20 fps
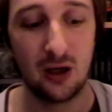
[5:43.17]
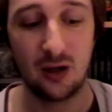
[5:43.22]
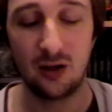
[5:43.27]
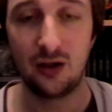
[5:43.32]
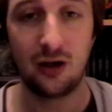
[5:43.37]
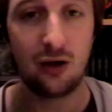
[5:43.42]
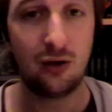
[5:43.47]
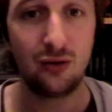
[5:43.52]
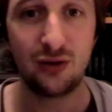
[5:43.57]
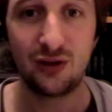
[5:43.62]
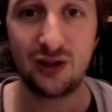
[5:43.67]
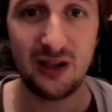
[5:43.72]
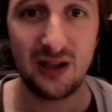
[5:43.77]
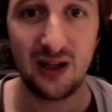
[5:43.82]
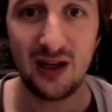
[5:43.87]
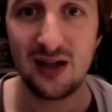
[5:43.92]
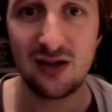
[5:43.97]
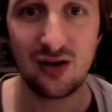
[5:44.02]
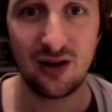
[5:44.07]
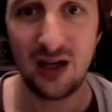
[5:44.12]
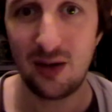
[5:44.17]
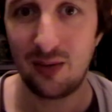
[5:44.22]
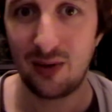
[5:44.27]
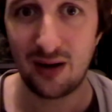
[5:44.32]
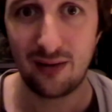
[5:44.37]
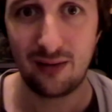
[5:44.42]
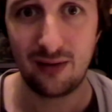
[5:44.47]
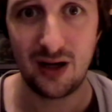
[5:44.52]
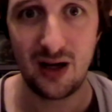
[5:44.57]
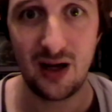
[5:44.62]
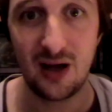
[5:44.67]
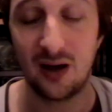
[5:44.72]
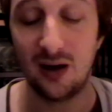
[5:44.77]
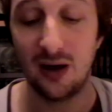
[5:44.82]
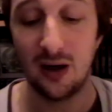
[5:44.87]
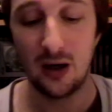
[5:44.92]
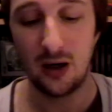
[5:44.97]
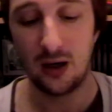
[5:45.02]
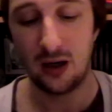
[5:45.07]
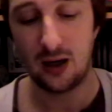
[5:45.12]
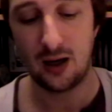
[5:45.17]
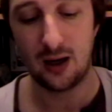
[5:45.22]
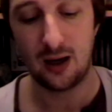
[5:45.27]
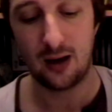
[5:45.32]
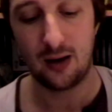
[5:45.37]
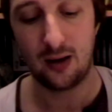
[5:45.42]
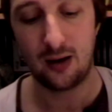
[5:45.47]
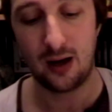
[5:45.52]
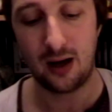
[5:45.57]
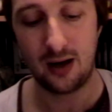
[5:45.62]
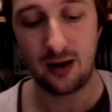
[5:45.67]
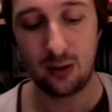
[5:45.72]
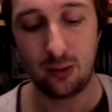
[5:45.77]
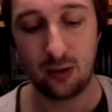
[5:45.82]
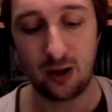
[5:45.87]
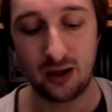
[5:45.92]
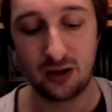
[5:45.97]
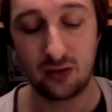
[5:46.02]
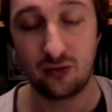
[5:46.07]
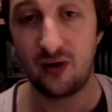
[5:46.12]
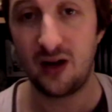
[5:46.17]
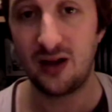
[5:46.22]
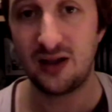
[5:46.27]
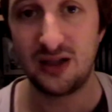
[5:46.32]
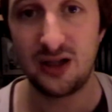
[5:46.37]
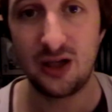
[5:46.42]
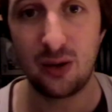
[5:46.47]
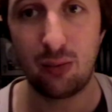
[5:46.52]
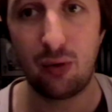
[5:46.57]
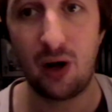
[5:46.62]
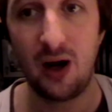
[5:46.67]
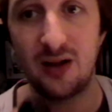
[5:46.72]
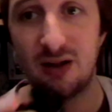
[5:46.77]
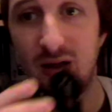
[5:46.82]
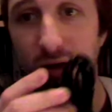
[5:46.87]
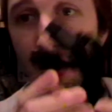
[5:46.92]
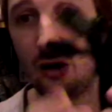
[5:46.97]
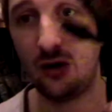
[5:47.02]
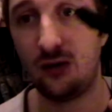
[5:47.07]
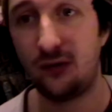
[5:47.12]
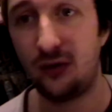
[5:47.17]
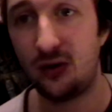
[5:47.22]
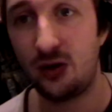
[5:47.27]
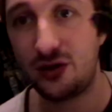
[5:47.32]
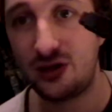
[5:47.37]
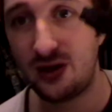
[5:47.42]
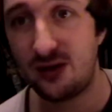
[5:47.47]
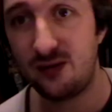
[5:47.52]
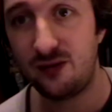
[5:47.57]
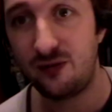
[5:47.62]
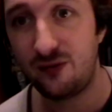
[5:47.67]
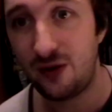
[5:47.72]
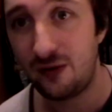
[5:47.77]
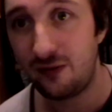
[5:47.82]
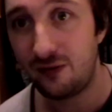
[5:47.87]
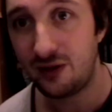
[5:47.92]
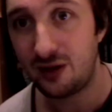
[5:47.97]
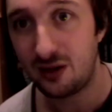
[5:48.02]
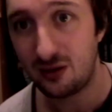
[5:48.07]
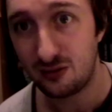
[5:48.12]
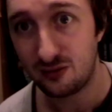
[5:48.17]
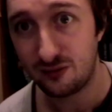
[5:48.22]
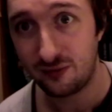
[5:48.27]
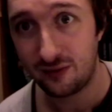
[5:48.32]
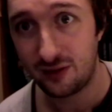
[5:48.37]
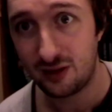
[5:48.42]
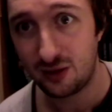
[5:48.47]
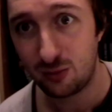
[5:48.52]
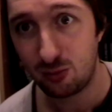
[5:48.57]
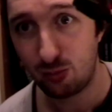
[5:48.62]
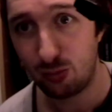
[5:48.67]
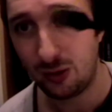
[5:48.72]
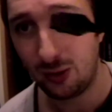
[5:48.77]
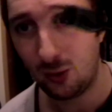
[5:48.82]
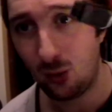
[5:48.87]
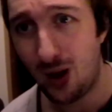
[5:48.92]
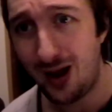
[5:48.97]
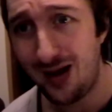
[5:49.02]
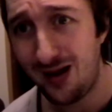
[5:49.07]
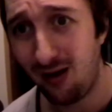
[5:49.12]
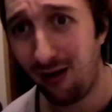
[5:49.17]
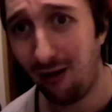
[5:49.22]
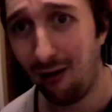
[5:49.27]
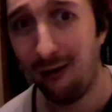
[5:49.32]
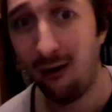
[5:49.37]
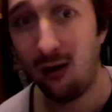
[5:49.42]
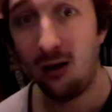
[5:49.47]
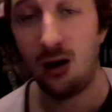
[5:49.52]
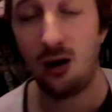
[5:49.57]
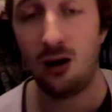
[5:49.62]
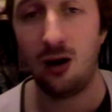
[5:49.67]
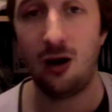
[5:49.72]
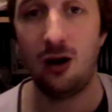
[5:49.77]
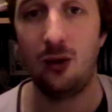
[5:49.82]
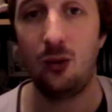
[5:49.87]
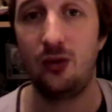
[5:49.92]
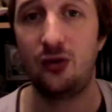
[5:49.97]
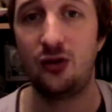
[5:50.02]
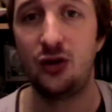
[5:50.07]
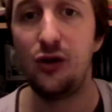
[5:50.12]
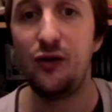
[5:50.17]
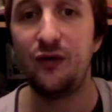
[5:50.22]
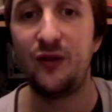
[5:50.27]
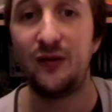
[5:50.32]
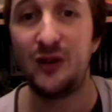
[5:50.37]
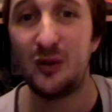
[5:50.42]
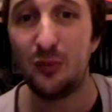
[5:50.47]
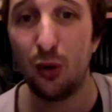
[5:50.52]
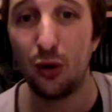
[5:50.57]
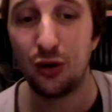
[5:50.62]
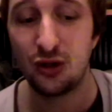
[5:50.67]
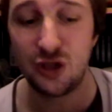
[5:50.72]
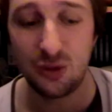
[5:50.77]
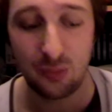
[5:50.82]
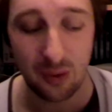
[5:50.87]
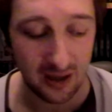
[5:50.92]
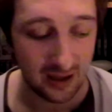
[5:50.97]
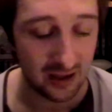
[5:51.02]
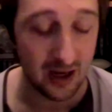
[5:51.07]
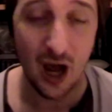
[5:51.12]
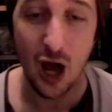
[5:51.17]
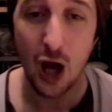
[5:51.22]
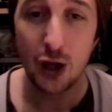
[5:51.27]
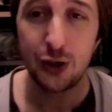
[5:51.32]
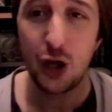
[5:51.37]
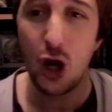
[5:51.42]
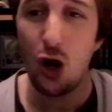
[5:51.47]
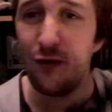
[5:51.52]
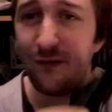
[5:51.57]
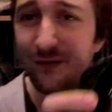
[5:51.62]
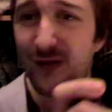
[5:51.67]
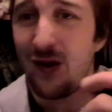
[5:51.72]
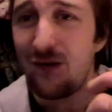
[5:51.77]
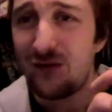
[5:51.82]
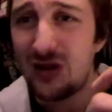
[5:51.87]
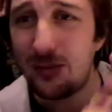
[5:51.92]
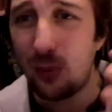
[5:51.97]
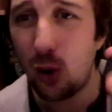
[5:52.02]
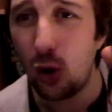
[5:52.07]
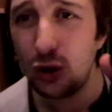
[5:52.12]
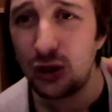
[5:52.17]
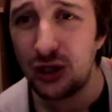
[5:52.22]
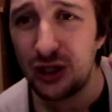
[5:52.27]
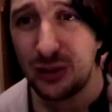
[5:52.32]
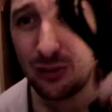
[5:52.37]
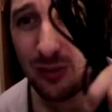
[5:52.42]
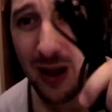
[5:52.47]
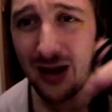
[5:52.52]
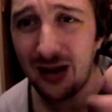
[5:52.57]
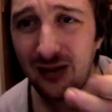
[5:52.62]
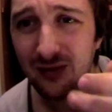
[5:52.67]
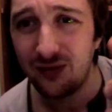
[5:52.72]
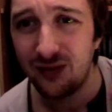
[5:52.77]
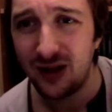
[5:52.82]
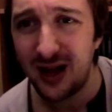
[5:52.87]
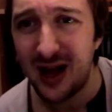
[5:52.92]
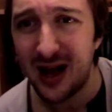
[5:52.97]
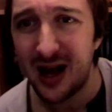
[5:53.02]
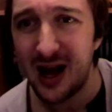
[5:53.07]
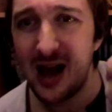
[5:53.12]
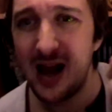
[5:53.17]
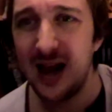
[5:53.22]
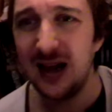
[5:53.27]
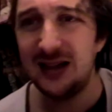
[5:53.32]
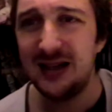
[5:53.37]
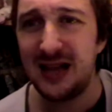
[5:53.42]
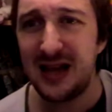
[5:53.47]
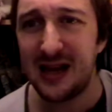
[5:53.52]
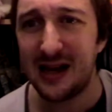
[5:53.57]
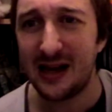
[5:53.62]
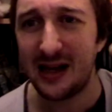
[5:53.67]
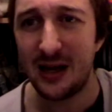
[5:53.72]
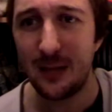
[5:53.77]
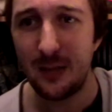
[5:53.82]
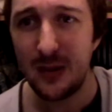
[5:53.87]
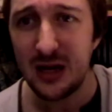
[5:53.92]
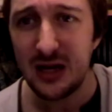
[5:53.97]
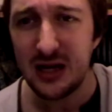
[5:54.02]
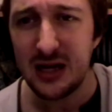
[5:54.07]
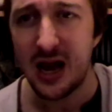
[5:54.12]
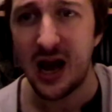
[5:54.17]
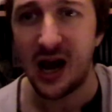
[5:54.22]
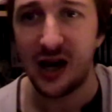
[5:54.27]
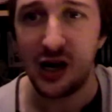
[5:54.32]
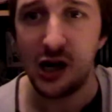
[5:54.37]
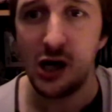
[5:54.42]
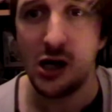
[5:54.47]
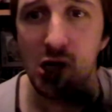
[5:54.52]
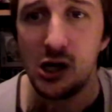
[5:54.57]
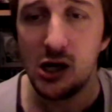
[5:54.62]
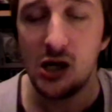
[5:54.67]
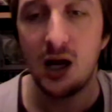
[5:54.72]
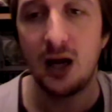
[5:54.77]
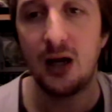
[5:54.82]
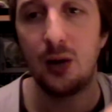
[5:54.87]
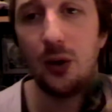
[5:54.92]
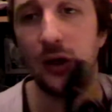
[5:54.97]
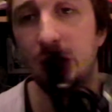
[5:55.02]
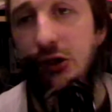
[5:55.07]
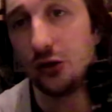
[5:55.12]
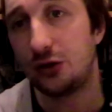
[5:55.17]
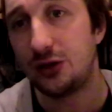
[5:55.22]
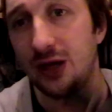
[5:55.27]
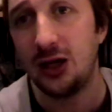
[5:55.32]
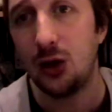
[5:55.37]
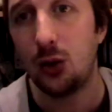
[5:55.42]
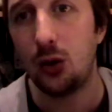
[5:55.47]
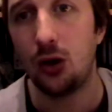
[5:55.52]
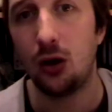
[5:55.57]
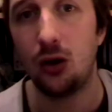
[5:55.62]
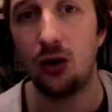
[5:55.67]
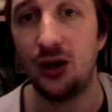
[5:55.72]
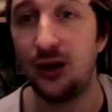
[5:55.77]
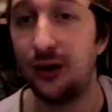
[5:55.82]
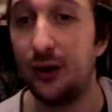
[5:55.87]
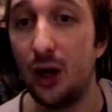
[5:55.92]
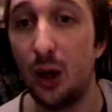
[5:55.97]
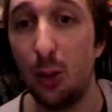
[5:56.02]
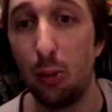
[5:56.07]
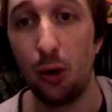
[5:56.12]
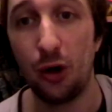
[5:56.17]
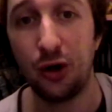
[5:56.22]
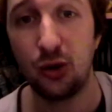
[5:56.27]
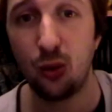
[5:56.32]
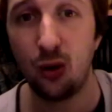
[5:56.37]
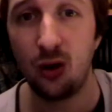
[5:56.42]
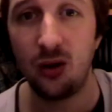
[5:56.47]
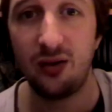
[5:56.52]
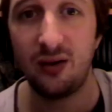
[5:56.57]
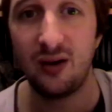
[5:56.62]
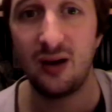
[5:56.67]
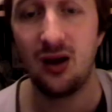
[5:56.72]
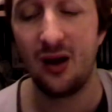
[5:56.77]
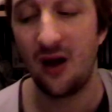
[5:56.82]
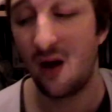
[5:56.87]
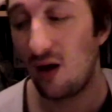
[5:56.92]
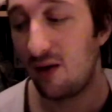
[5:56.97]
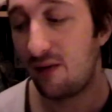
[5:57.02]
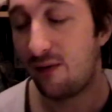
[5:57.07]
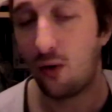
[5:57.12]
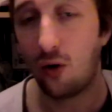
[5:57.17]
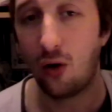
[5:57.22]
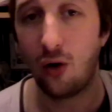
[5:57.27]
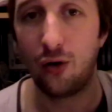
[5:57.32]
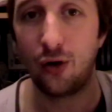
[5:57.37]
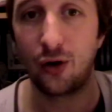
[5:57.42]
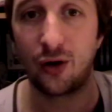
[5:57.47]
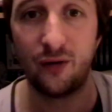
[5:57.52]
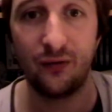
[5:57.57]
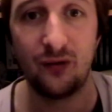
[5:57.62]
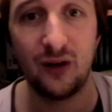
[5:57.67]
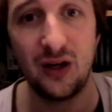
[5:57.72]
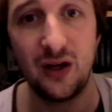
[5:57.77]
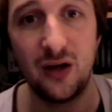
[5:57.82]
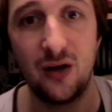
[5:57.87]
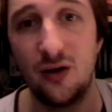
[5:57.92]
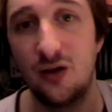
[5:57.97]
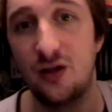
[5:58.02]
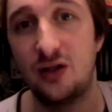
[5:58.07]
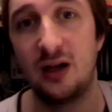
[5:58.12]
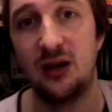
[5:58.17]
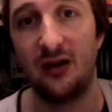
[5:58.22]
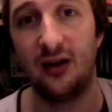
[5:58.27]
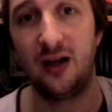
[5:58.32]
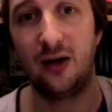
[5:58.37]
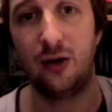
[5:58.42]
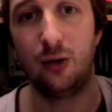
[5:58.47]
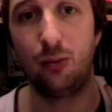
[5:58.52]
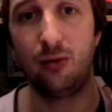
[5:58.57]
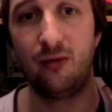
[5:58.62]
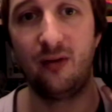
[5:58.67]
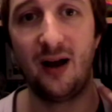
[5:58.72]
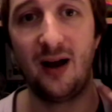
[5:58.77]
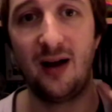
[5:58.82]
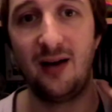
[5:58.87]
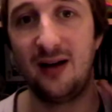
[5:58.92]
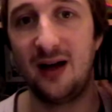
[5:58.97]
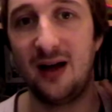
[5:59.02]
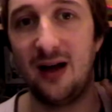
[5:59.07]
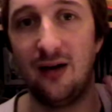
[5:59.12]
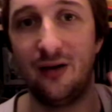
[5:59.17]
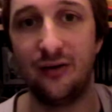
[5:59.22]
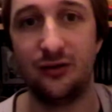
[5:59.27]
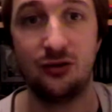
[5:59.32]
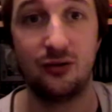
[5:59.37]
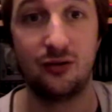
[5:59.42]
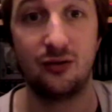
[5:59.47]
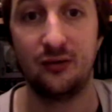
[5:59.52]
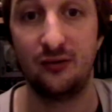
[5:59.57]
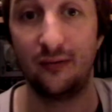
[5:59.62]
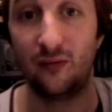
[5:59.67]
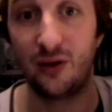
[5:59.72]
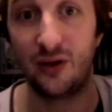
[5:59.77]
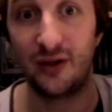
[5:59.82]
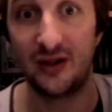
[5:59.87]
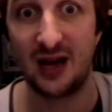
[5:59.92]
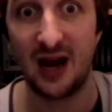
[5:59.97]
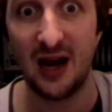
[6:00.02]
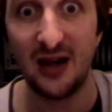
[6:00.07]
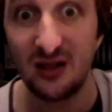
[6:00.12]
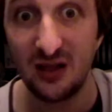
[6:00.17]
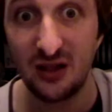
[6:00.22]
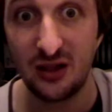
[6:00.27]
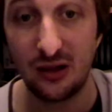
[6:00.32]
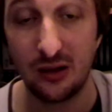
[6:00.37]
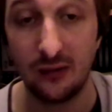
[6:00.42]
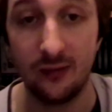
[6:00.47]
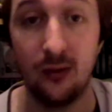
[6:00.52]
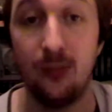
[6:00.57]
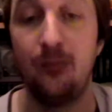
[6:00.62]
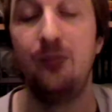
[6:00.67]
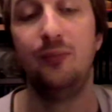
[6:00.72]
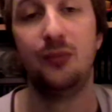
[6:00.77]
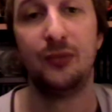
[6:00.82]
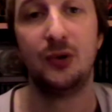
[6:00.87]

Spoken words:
You don't see these on eBay every day, and that's reflected in the price. I got it for $7.50 for this little wire, with $2.50 postage and packing. $2.50 postage and packing for that? Taking the mickey out, yeah? Anyway, so 10 quid all in, but it's worth it for the convenience it'll provide and the scarcity of them.